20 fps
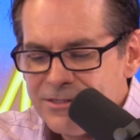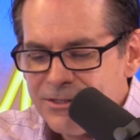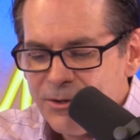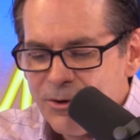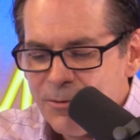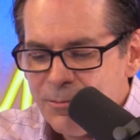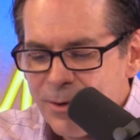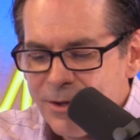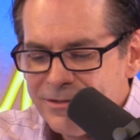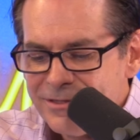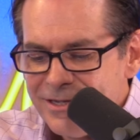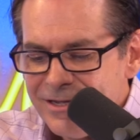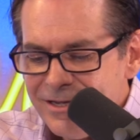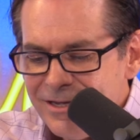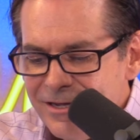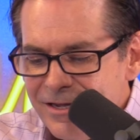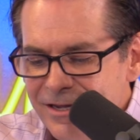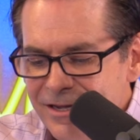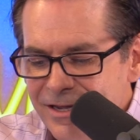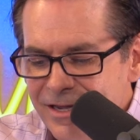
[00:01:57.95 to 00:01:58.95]
doesn't know about
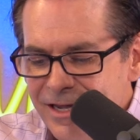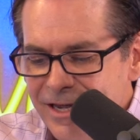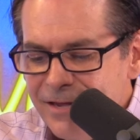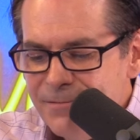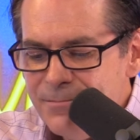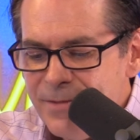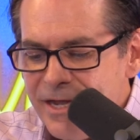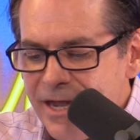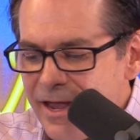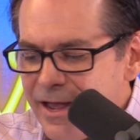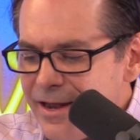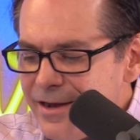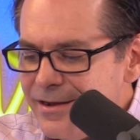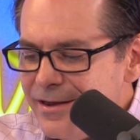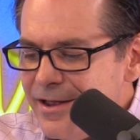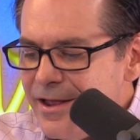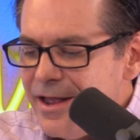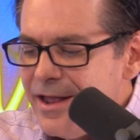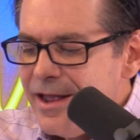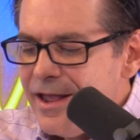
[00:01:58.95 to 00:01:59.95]
the
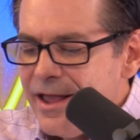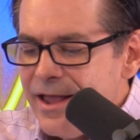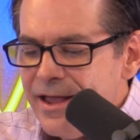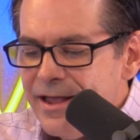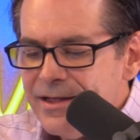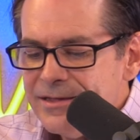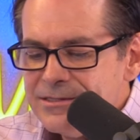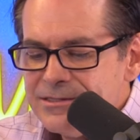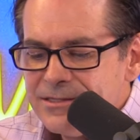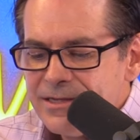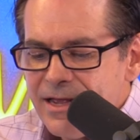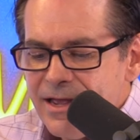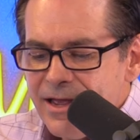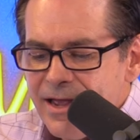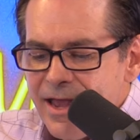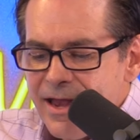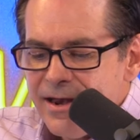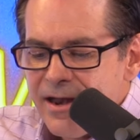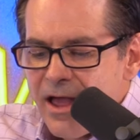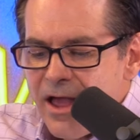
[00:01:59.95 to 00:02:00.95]
Eemian. It's
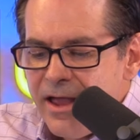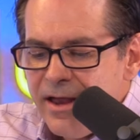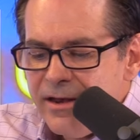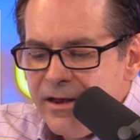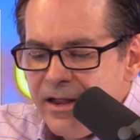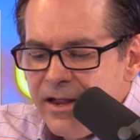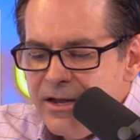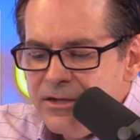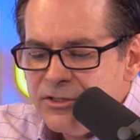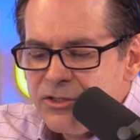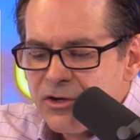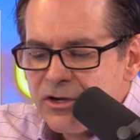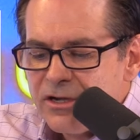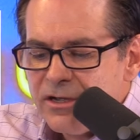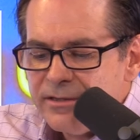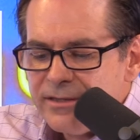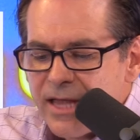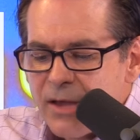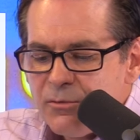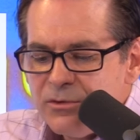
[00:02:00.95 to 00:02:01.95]
that
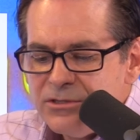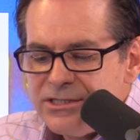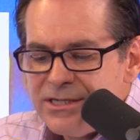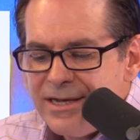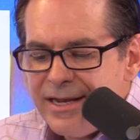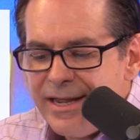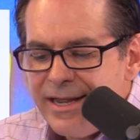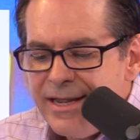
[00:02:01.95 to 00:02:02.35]
was an